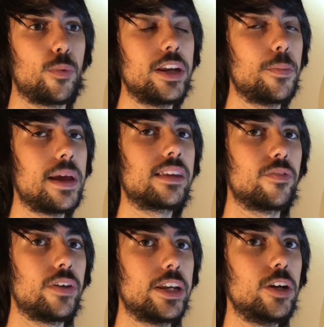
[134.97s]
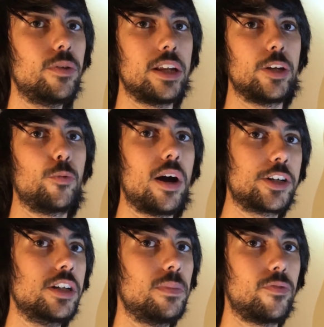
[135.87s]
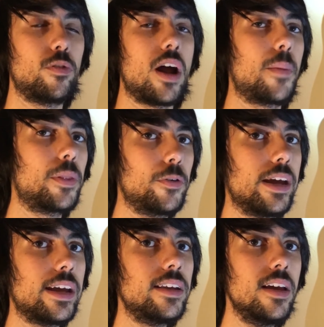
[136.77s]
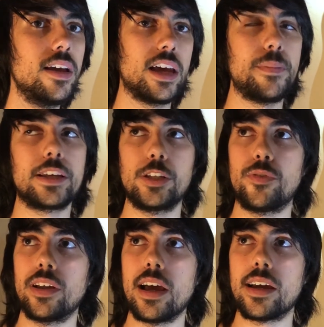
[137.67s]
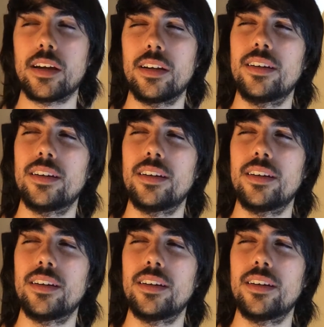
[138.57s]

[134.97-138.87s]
when you make the video and you watch it before uploading it, it makes you feel like,